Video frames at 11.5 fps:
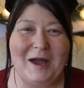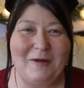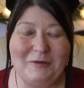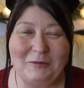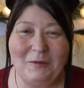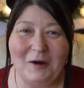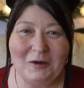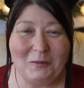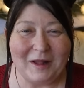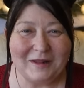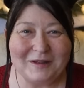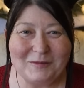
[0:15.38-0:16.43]
everyone,
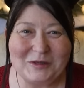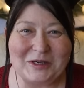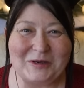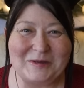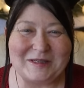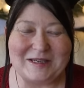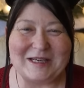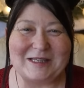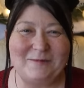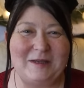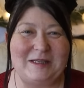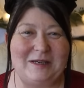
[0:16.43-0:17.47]
welcome to
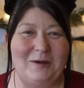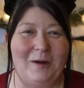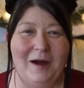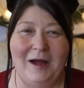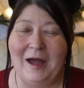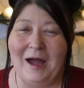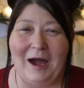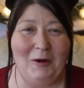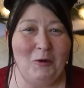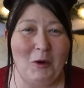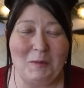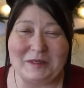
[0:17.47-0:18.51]
today's video.
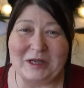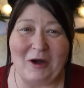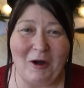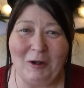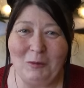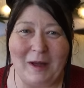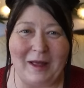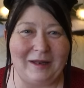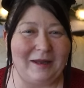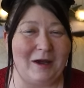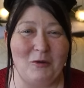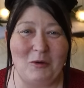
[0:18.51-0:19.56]
I hope you're all
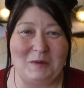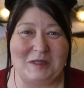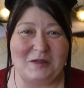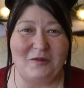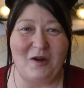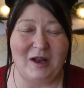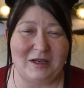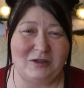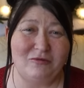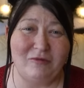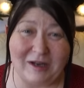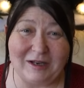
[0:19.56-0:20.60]
well. I hope you've all had
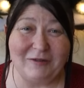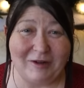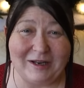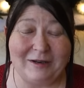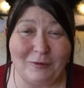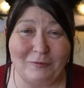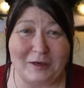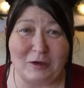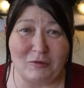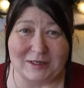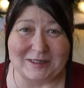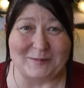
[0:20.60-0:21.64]
a really lovely
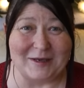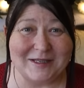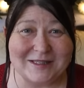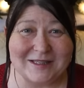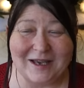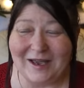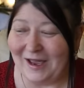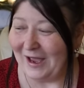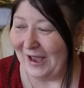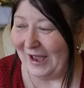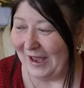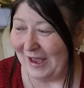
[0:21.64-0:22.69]
Christmas.
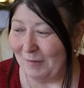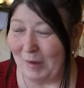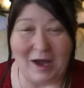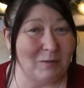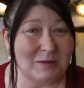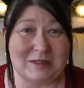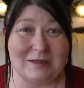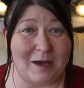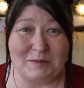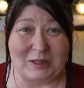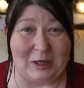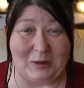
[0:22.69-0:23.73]
I was
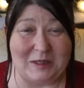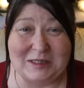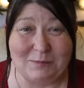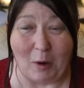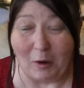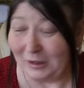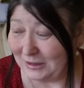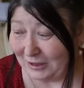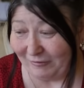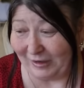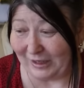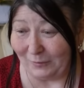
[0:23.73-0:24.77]
absolutely spoiled,
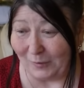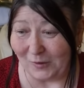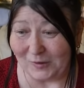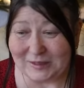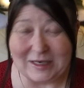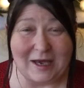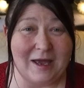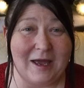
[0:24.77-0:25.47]
I really was.